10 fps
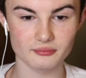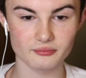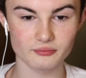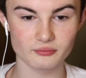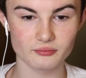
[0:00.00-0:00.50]

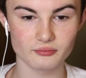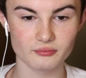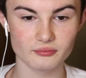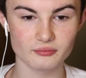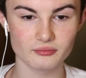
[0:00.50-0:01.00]

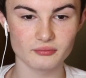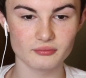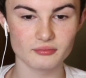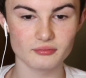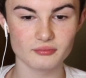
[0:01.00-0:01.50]

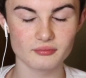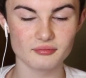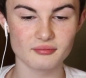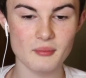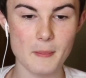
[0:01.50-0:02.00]

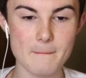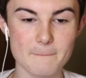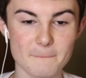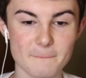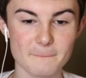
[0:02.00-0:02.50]

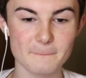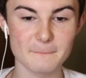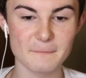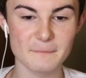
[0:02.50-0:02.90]
[no speech]